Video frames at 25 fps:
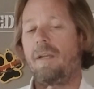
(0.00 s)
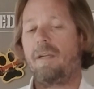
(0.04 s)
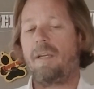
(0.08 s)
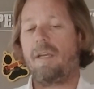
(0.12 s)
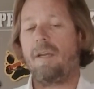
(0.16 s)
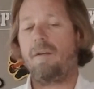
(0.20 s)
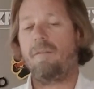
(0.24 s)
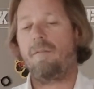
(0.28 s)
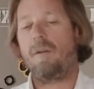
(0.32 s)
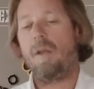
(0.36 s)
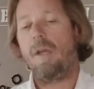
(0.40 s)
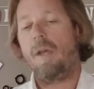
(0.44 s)
that
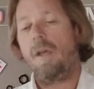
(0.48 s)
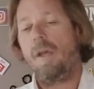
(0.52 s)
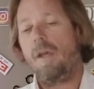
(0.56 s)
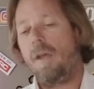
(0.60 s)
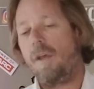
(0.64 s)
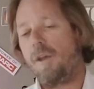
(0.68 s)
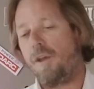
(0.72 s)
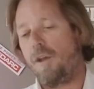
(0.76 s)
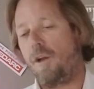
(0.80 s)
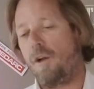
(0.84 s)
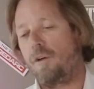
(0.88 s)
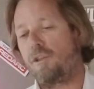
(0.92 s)
can,
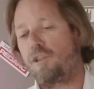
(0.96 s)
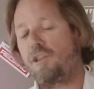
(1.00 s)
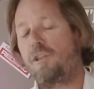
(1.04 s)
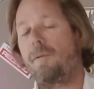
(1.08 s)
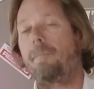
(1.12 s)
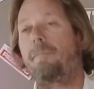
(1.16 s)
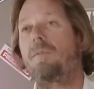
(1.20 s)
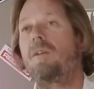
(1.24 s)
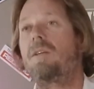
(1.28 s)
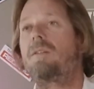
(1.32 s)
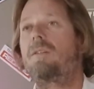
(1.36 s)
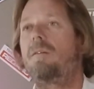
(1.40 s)
you know,
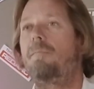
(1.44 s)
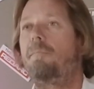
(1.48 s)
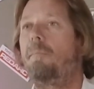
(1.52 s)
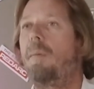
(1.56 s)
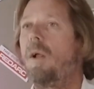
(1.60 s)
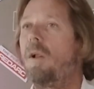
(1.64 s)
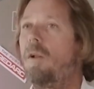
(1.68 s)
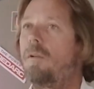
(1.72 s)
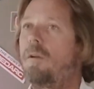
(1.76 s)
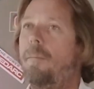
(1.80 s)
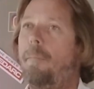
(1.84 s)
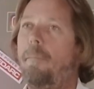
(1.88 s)
ship this in
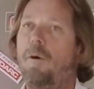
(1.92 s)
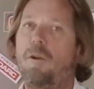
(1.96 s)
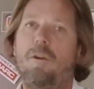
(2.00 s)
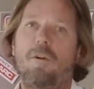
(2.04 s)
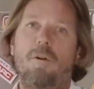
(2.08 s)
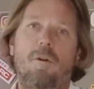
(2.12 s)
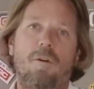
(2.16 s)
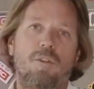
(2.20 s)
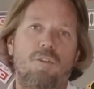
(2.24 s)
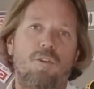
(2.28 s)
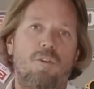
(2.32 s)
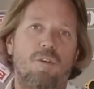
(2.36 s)
bulk, put
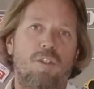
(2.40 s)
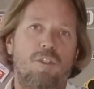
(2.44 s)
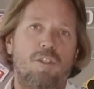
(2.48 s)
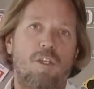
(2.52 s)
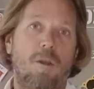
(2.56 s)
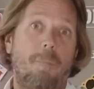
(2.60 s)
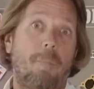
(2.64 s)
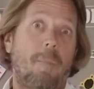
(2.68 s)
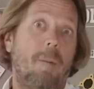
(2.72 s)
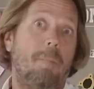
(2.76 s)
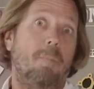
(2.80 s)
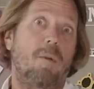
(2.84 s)
it onto a
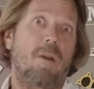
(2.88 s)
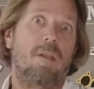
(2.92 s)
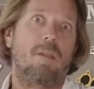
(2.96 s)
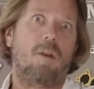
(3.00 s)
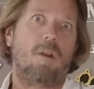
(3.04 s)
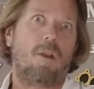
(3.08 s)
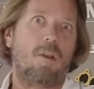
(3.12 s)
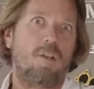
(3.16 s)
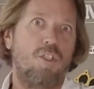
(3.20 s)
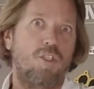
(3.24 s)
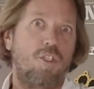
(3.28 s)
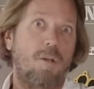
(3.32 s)
ship, and bring
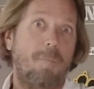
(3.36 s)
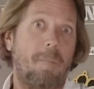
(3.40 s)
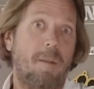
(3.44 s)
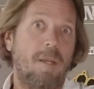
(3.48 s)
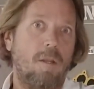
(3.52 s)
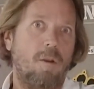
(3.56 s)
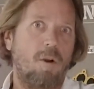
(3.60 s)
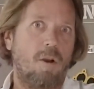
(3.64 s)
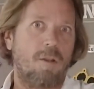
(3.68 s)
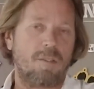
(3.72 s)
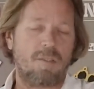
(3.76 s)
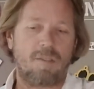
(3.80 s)
the
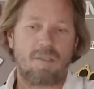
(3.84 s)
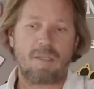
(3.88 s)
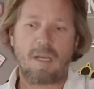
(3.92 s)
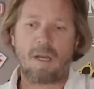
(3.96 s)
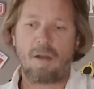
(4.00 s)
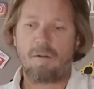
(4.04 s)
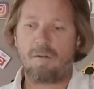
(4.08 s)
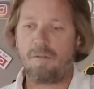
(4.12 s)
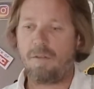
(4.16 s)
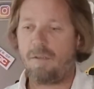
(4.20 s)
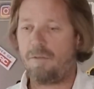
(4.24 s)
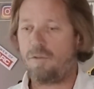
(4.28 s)
shipping costs
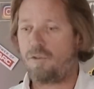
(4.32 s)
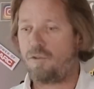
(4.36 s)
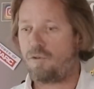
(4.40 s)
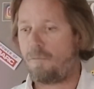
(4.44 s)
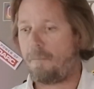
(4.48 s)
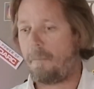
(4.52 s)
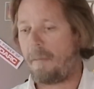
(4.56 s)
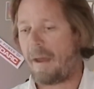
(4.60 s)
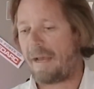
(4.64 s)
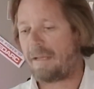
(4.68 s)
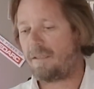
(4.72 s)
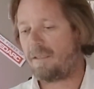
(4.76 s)
down
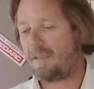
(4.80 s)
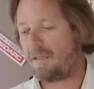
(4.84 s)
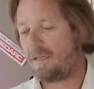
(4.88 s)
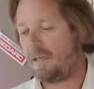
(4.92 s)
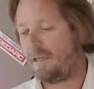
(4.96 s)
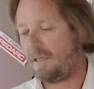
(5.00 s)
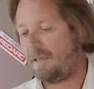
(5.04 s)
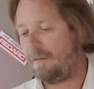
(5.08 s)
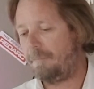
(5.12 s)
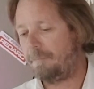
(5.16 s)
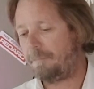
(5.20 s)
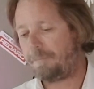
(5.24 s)

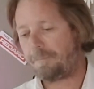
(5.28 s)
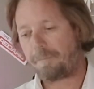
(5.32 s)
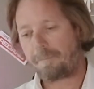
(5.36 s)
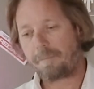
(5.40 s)
dramatically.